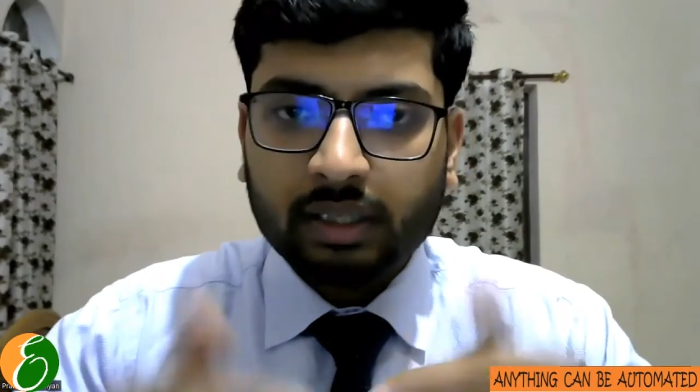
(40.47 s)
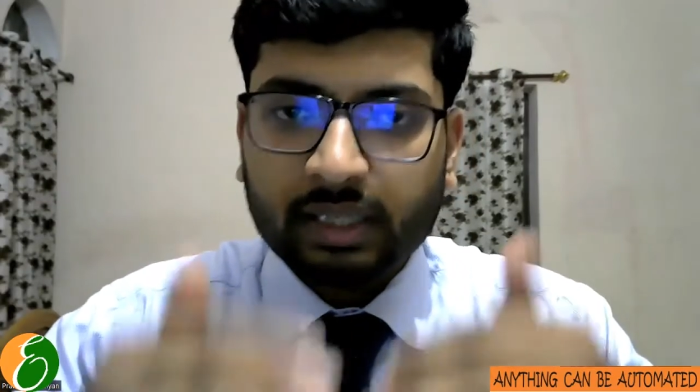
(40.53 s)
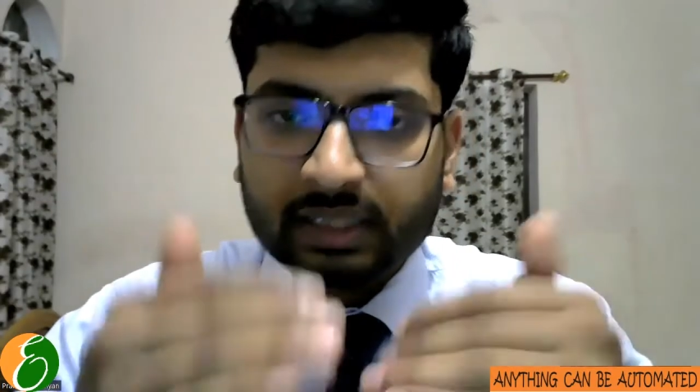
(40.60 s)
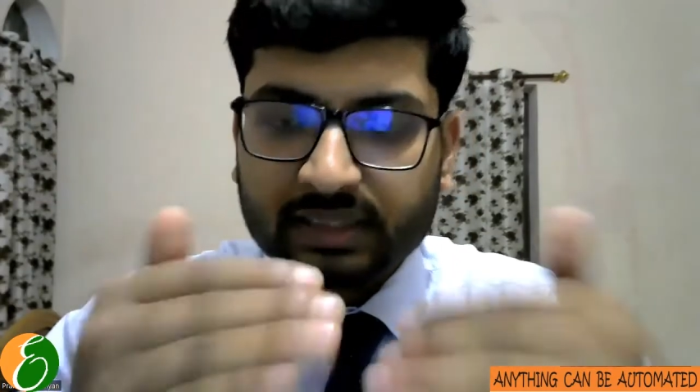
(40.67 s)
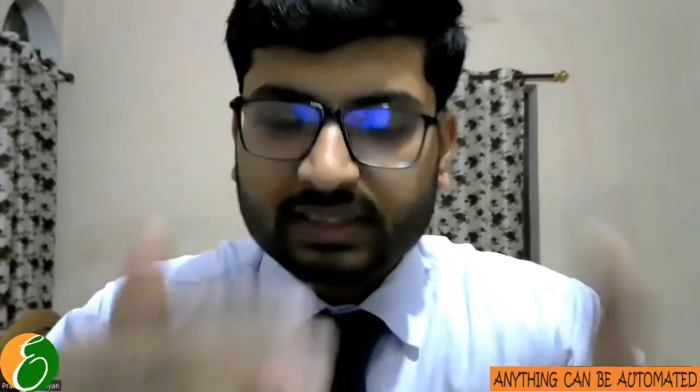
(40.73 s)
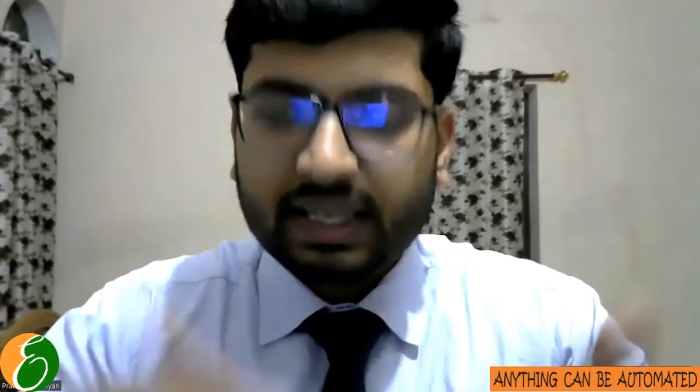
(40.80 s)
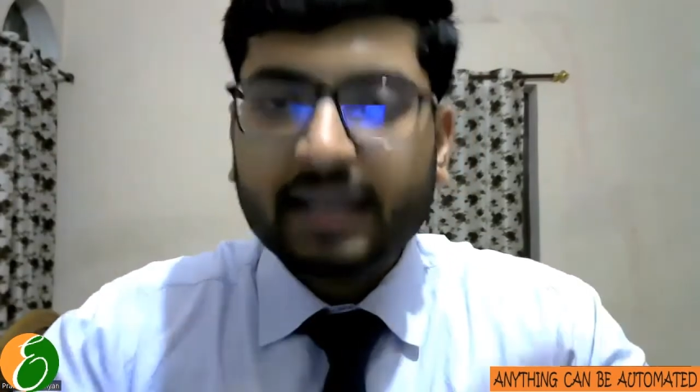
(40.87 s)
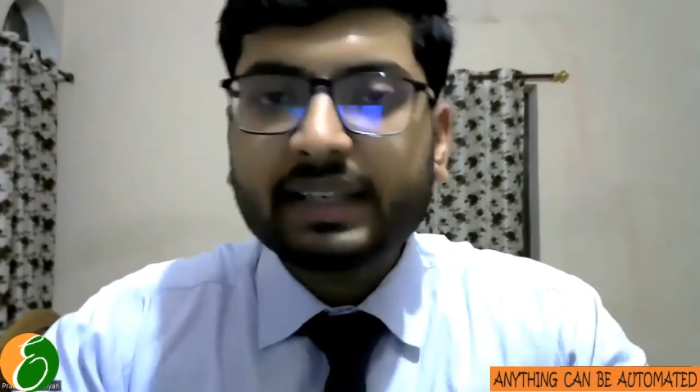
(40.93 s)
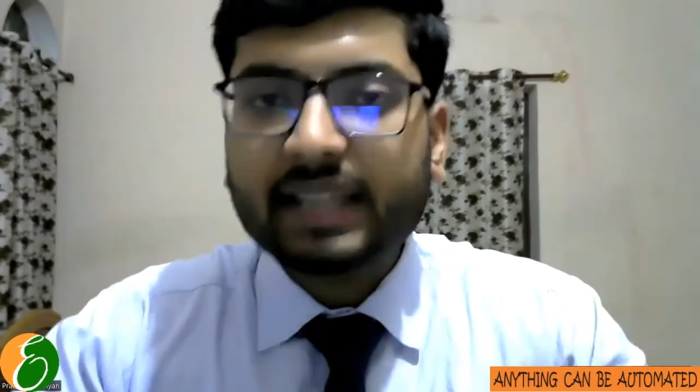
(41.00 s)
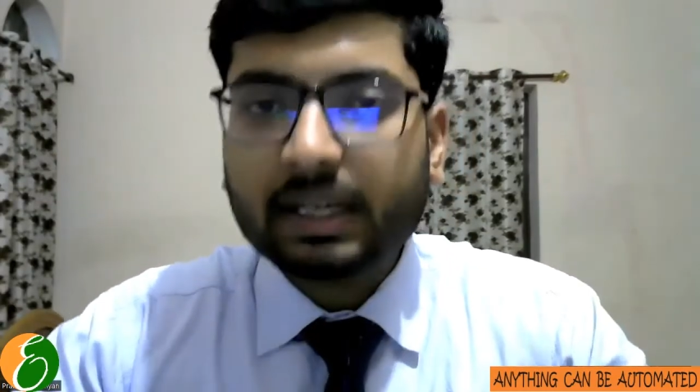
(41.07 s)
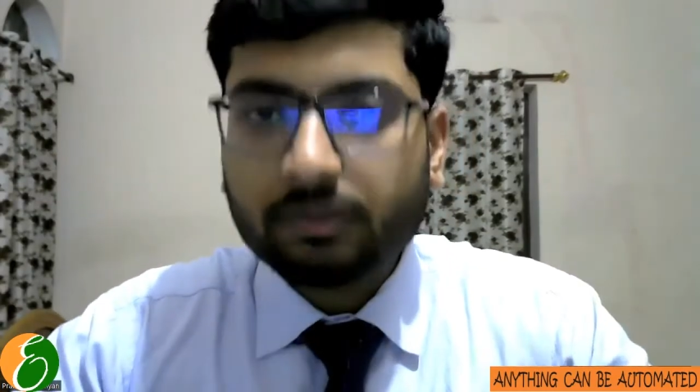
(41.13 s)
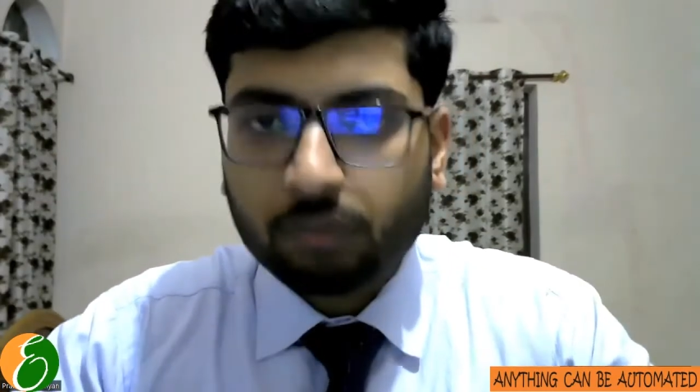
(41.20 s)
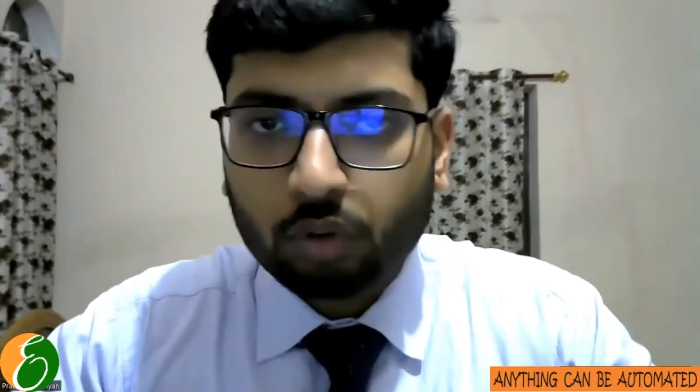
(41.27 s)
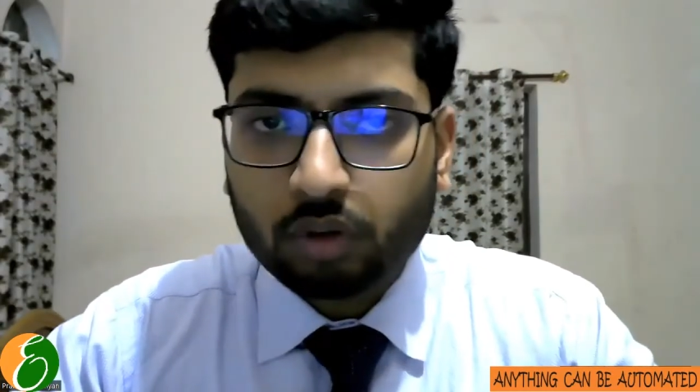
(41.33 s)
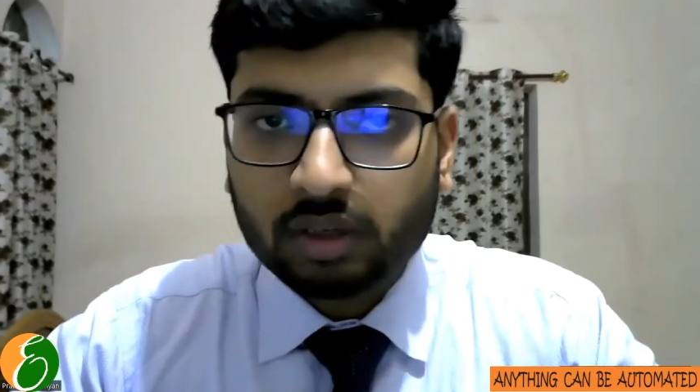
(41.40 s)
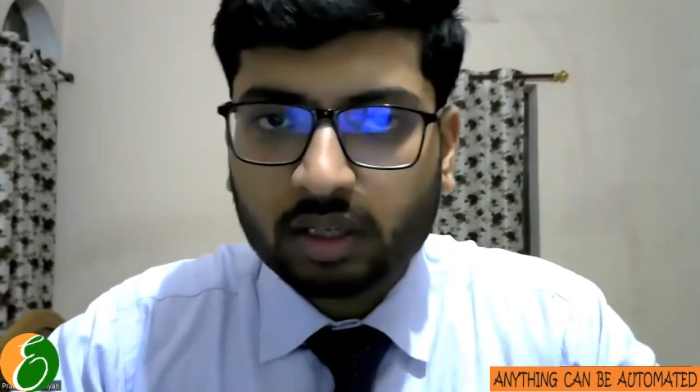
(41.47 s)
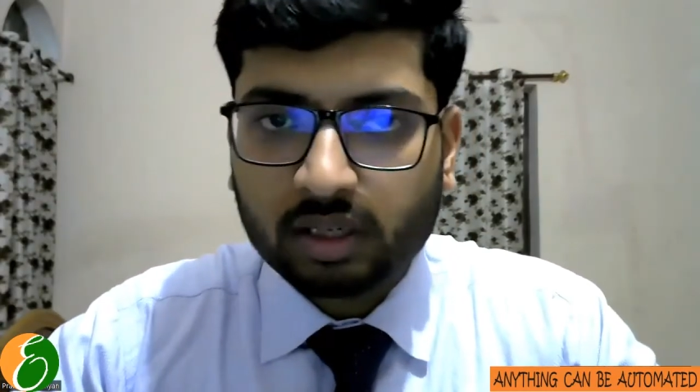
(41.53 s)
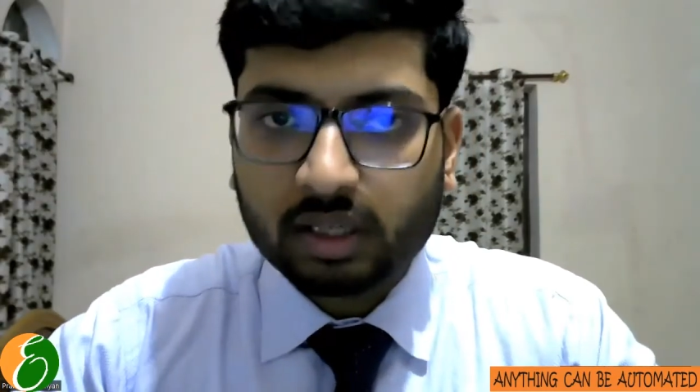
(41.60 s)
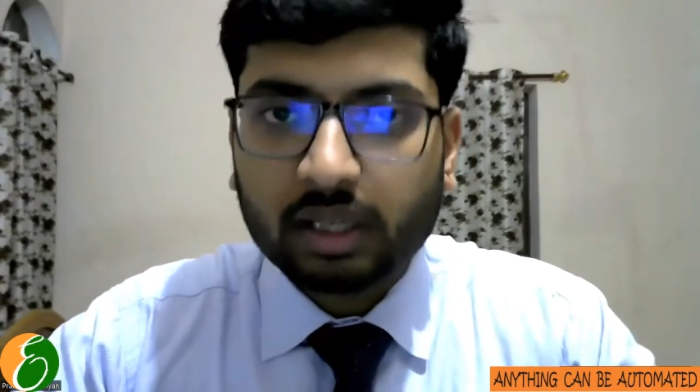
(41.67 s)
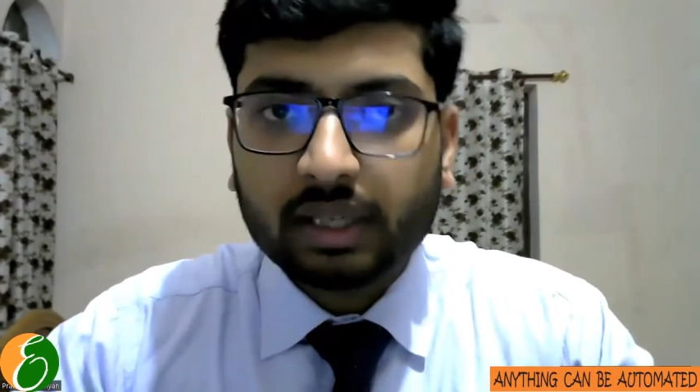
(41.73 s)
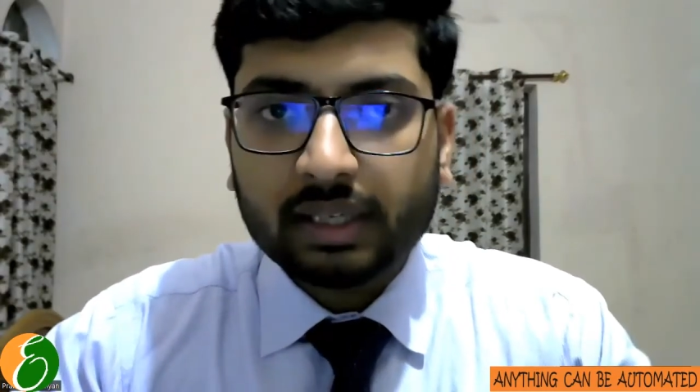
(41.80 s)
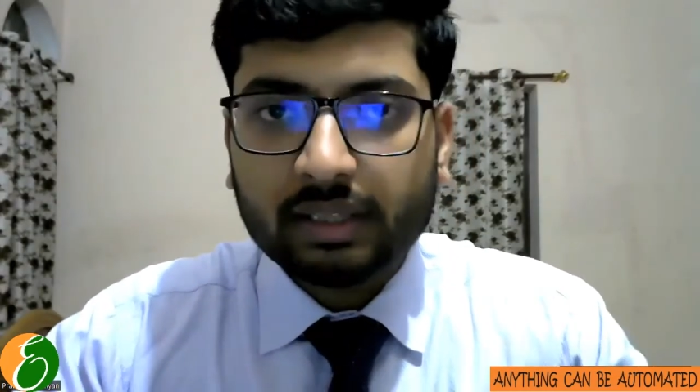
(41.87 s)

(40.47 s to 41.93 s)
inside that folder